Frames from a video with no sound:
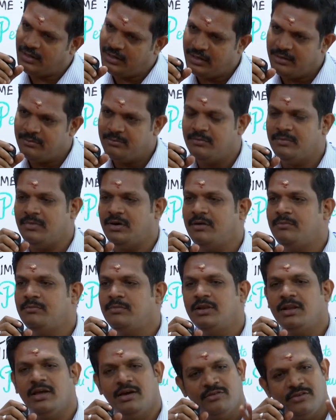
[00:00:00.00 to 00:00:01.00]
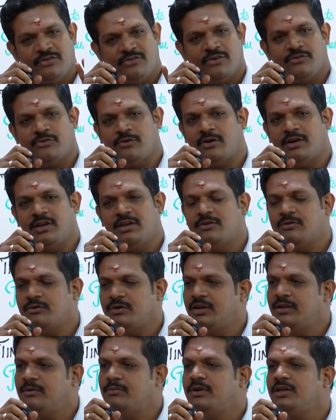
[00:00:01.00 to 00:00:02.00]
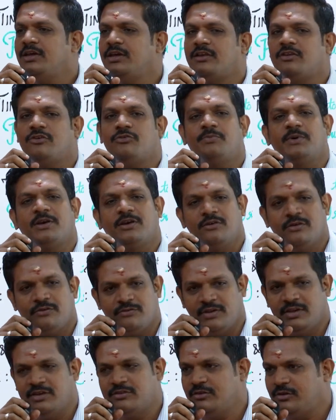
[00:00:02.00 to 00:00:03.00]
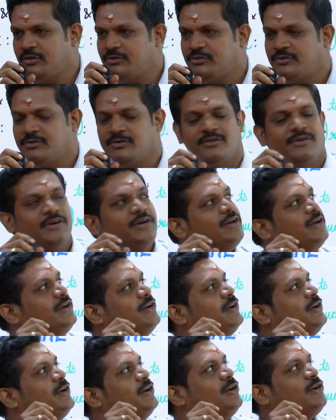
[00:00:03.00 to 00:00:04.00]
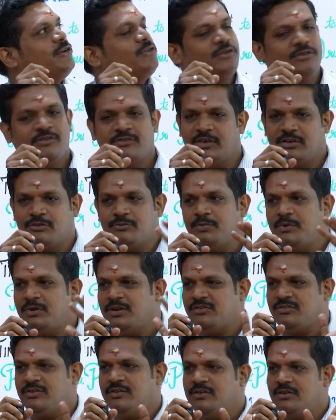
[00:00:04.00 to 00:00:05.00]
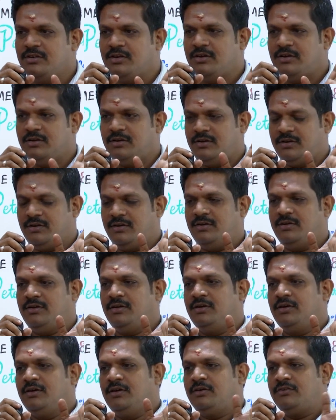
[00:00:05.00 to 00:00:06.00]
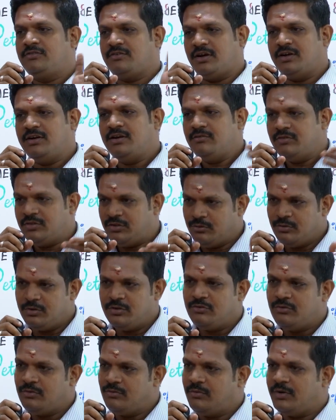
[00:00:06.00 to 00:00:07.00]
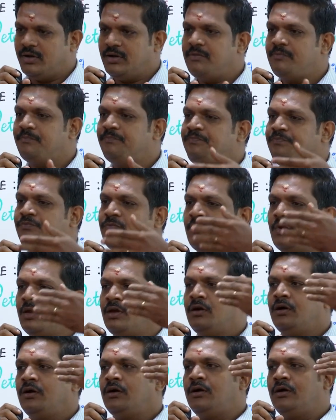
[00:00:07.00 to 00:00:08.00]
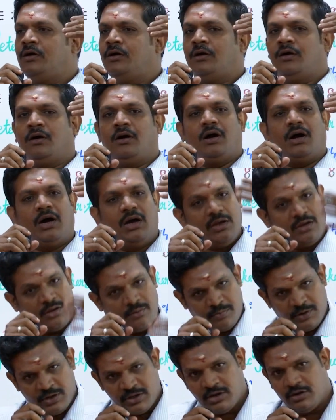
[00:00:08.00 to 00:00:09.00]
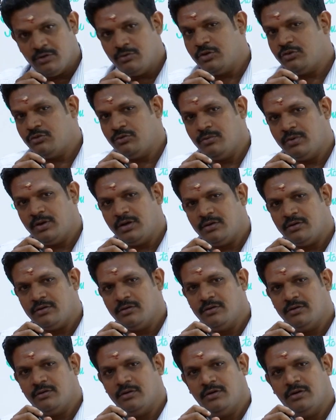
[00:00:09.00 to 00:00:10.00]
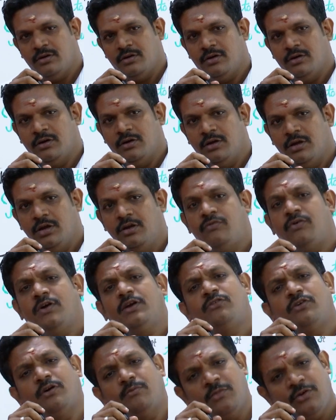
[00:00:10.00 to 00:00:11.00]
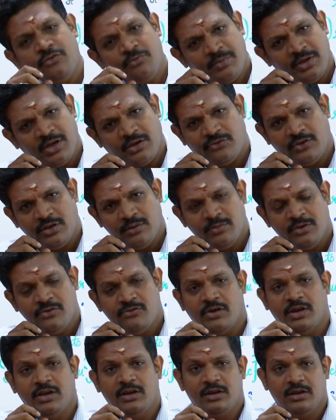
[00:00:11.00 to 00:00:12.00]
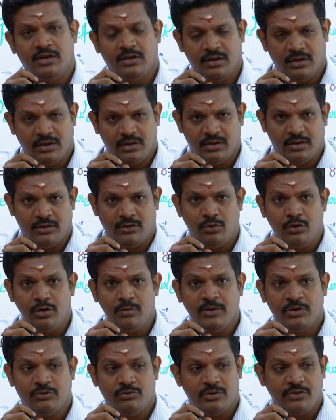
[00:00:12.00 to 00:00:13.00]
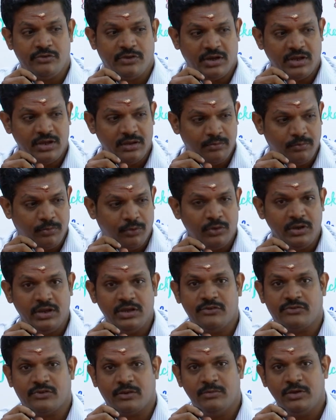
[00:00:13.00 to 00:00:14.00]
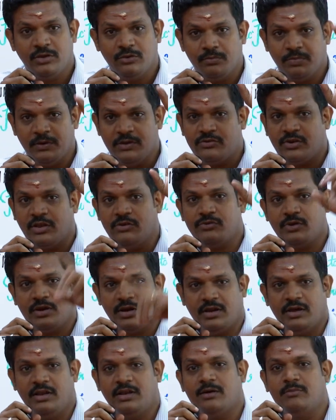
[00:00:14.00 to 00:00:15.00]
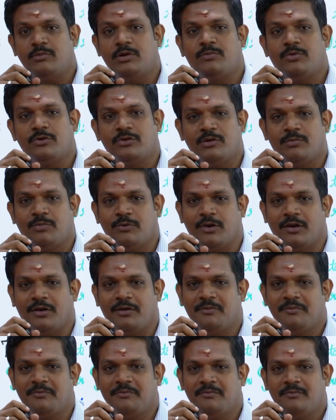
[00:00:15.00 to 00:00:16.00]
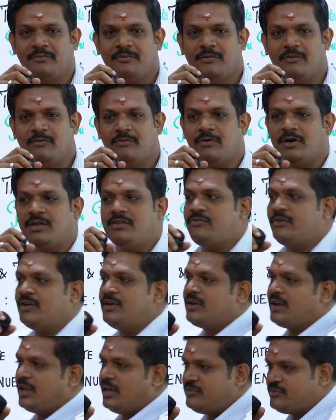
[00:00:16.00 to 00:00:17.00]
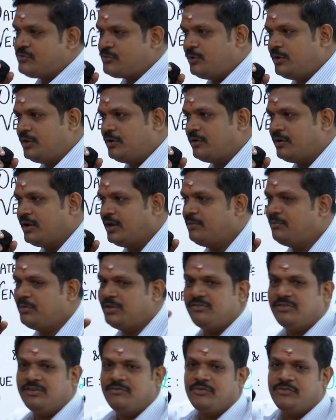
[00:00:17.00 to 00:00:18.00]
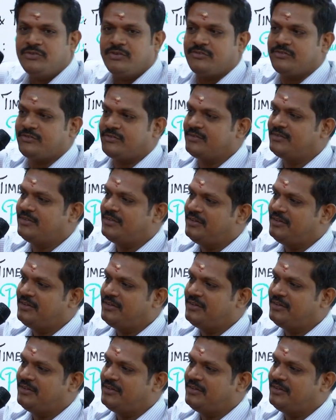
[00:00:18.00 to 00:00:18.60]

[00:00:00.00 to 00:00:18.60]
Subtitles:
I am humble, I will say sorry to anybody, irrespective of age also. So this exploration started with UHV-I. I completed UHV-I. In fact, some of my assignments, I told my students, "Arey, polling is coming, you please raise your hand, I'll come and put the poll." One side class is going on, I am teaching physics.